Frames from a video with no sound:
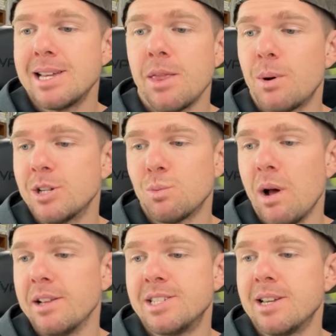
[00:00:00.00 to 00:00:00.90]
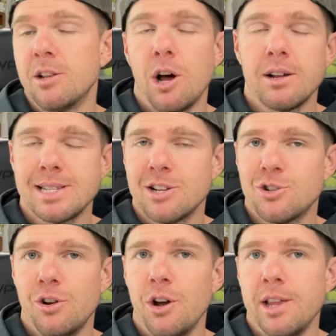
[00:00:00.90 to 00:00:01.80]
The other one as well is that, like I
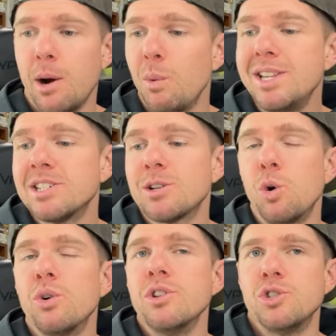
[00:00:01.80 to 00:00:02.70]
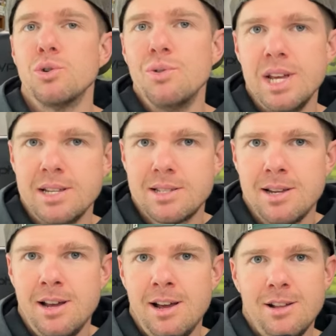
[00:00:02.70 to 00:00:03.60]
touched on earlier, we just couldn't do this.
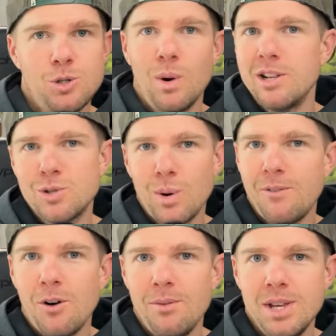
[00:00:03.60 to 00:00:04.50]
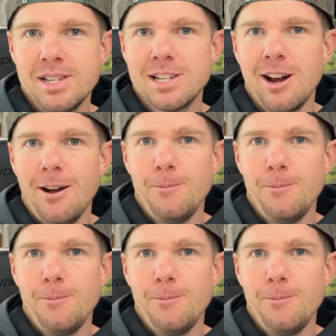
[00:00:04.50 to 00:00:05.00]
20 to 25 years ago.